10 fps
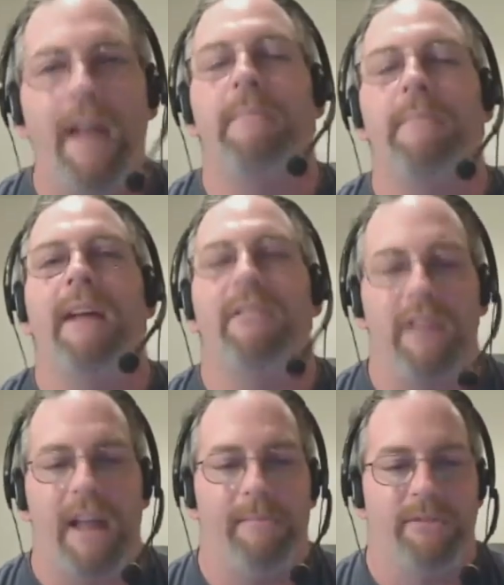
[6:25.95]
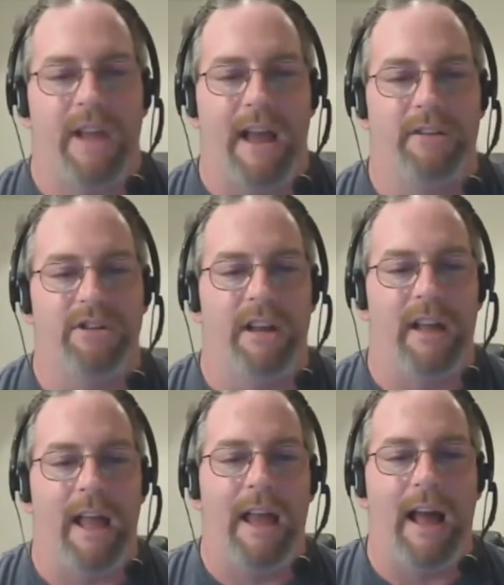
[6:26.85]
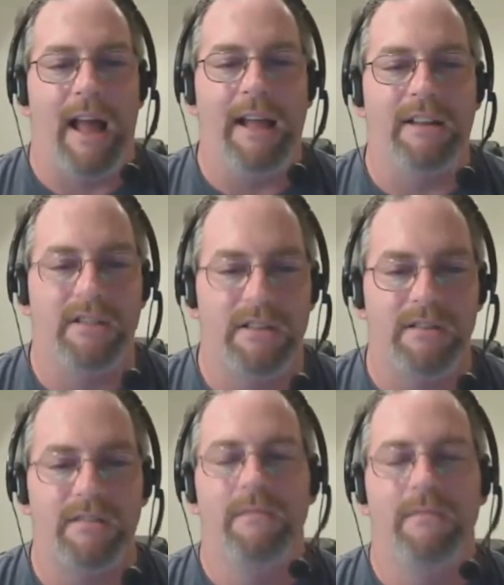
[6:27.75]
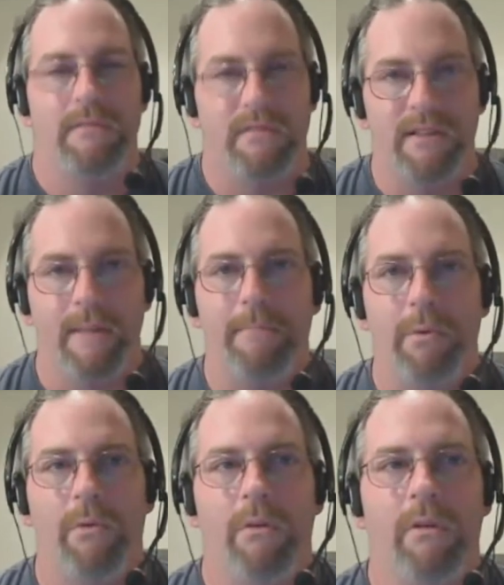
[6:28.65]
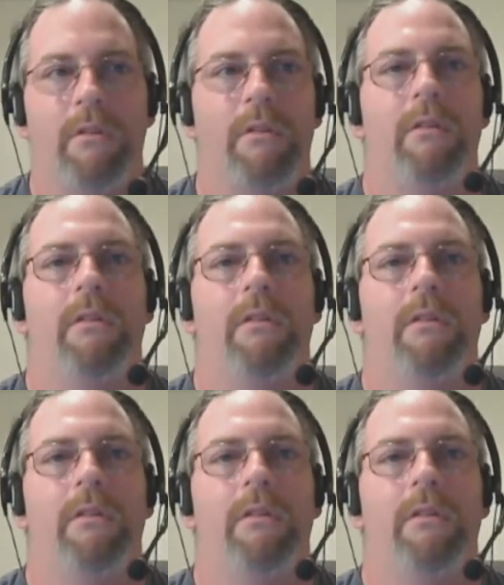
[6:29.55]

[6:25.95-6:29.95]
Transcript: It makes the game challenging, and it's simple,